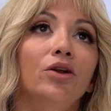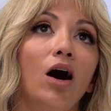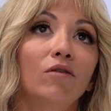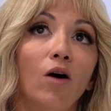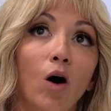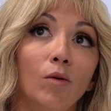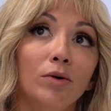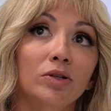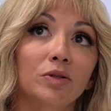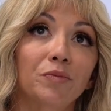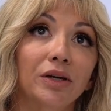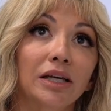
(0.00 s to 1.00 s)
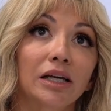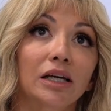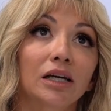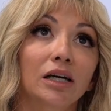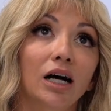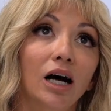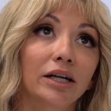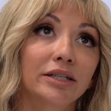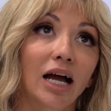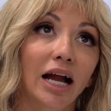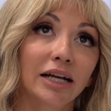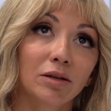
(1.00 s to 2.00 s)
of almost being a
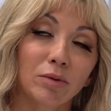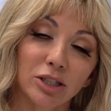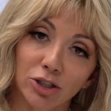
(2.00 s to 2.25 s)
tiny bit